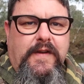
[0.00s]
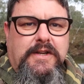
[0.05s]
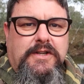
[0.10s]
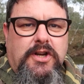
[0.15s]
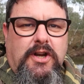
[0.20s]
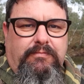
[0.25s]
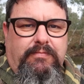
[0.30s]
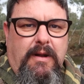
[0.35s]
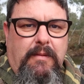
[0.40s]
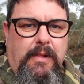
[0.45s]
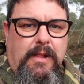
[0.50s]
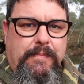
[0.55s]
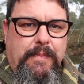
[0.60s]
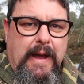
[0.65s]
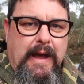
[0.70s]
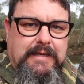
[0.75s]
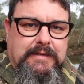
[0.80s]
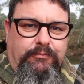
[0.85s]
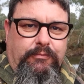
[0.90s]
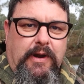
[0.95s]
a fish, I'll probably
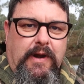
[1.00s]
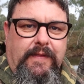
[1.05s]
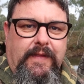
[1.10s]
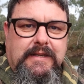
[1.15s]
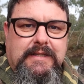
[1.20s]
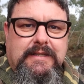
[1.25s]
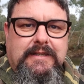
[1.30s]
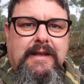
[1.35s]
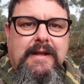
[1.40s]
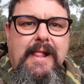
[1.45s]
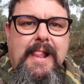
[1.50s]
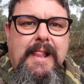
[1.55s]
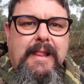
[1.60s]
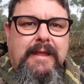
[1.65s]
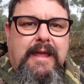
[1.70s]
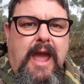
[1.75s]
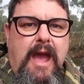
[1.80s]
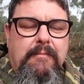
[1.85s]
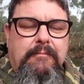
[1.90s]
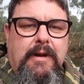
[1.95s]
pass Brett this
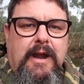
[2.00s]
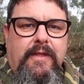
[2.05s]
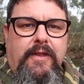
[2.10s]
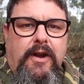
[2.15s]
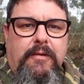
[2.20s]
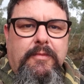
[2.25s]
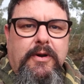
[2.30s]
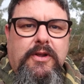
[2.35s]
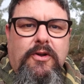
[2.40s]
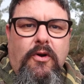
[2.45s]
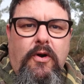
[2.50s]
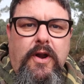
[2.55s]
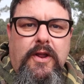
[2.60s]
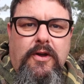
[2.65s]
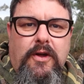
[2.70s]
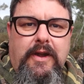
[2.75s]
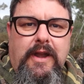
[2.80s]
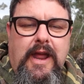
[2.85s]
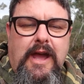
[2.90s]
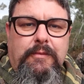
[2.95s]
camera that I'm
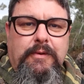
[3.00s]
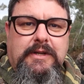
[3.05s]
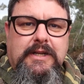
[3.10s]
recording on now,